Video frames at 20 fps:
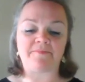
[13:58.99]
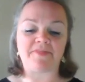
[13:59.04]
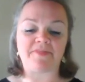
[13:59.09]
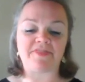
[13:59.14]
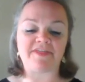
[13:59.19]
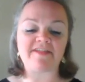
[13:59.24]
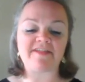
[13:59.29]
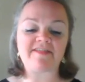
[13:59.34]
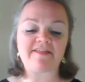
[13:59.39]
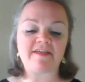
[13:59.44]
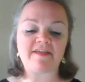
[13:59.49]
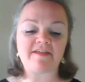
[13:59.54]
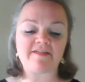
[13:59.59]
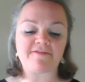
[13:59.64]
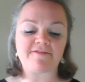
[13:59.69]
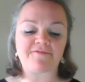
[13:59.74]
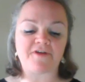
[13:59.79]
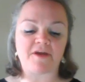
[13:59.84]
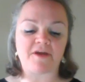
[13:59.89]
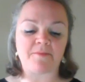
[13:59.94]
This is
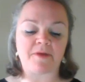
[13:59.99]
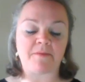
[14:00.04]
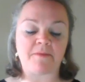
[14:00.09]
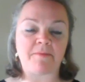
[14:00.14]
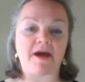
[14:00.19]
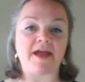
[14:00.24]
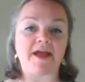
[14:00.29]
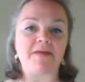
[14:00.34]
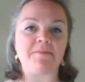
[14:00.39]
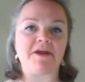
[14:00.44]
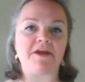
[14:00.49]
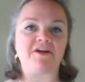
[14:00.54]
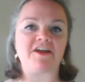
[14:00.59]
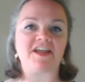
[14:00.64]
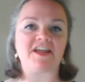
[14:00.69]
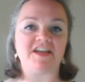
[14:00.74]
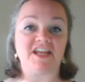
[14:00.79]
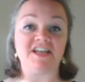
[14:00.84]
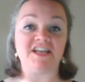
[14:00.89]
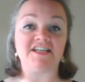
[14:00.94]
from My
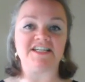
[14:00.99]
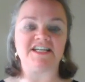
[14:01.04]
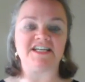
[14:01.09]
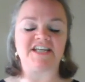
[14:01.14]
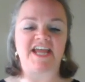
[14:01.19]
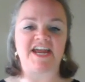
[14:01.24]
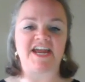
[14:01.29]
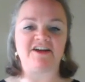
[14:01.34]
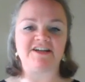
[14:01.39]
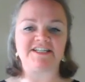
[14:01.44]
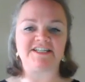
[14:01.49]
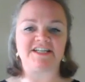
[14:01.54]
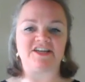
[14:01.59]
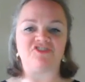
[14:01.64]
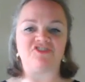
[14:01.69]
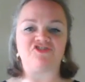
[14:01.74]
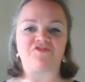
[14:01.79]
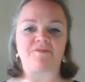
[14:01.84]
American Indian Heritage,